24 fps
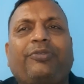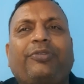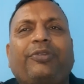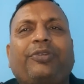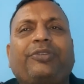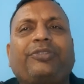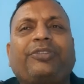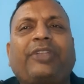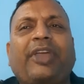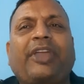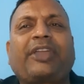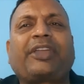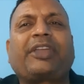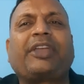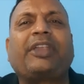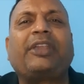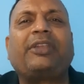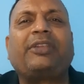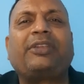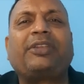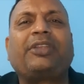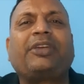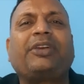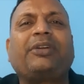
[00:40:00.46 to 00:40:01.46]
cycle
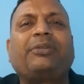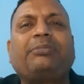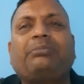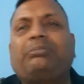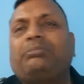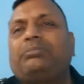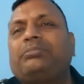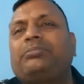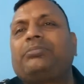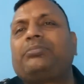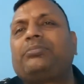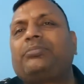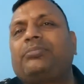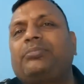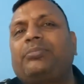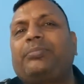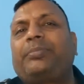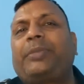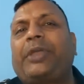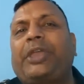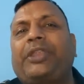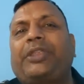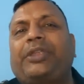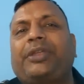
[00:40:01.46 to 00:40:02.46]

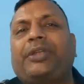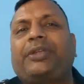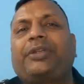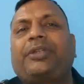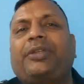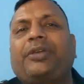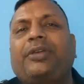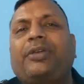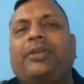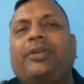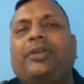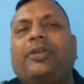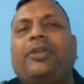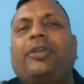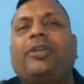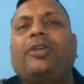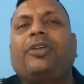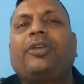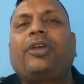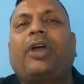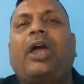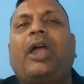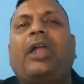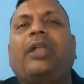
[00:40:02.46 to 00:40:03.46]
period
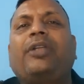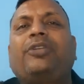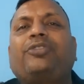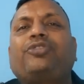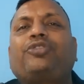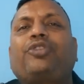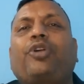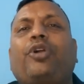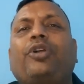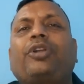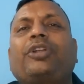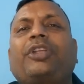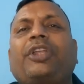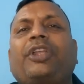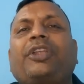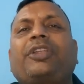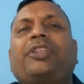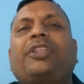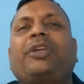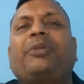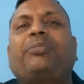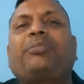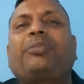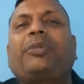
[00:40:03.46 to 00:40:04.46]
and shorter
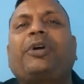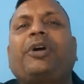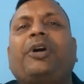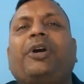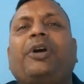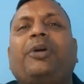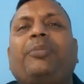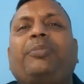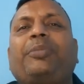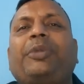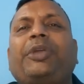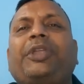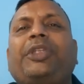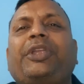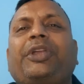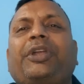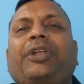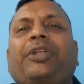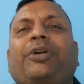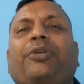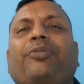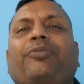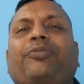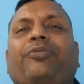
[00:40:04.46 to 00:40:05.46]
the uh,
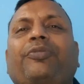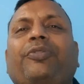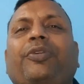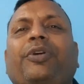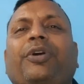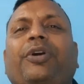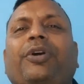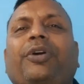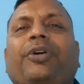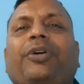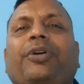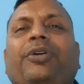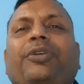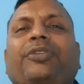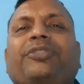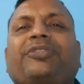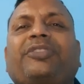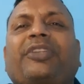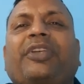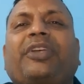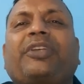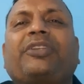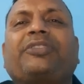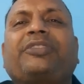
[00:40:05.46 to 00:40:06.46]
period of uh,
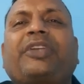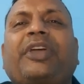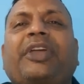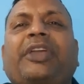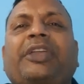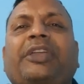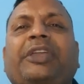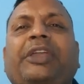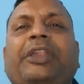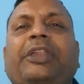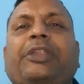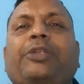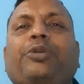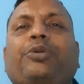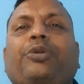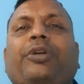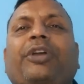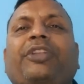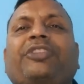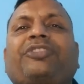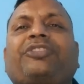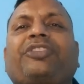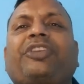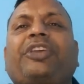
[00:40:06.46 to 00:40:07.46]
cycle you
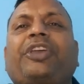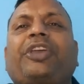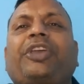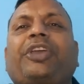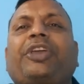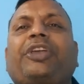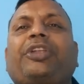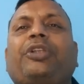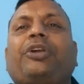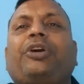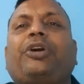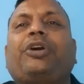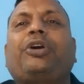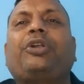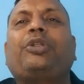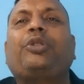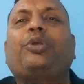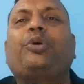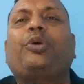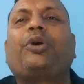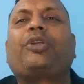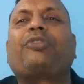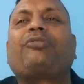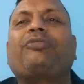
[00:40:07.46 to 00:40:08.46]
can say uh,
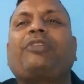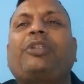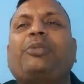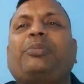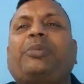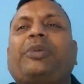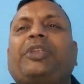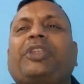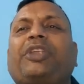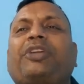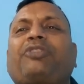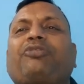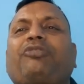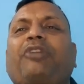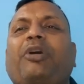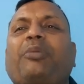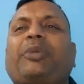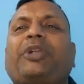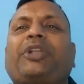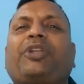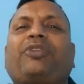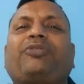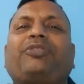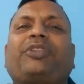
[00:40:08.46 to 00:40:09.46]
lower will be
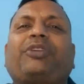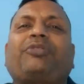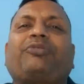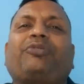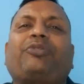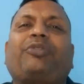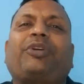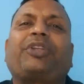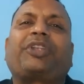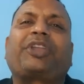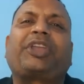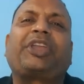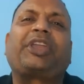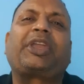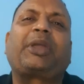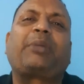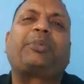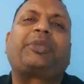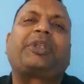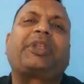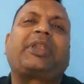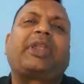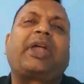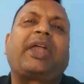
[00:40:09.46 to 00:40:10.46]
requirement of the working
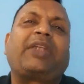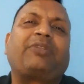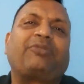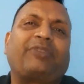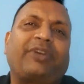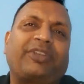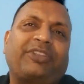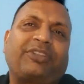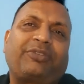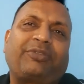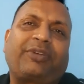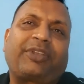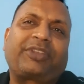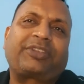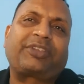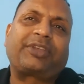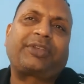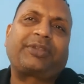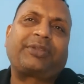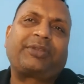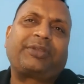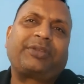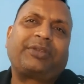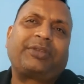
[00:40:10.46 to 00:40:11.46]
capital and vice versa
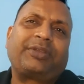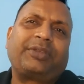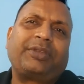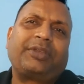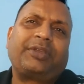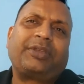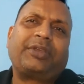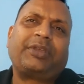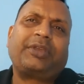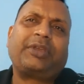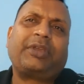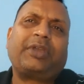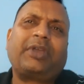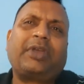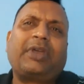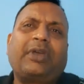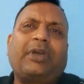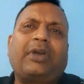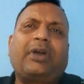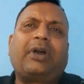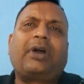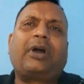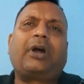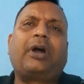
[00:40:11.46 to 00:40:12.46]

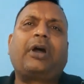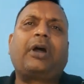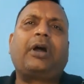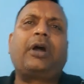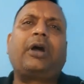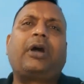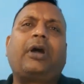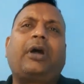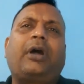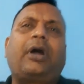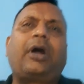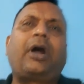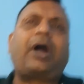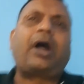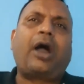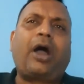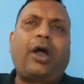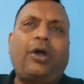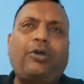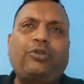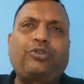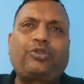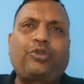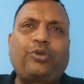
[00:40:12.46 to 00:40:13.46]
uh,
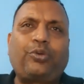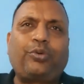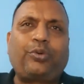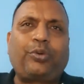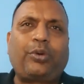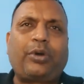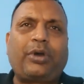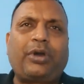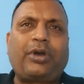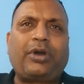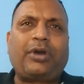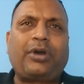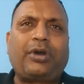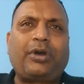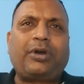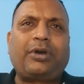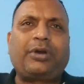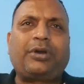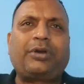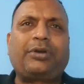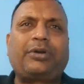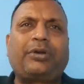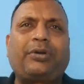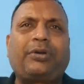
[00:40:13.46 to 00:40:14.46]
how to
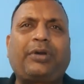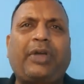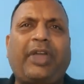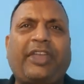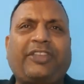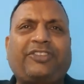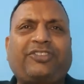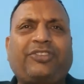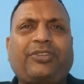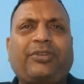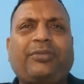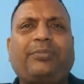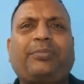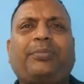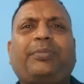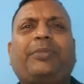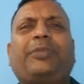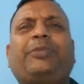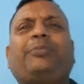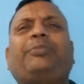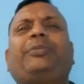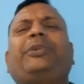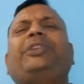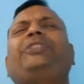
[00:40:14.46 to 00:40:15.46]
uh,
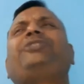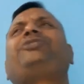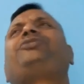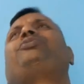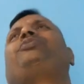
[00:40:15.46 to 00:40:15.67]
means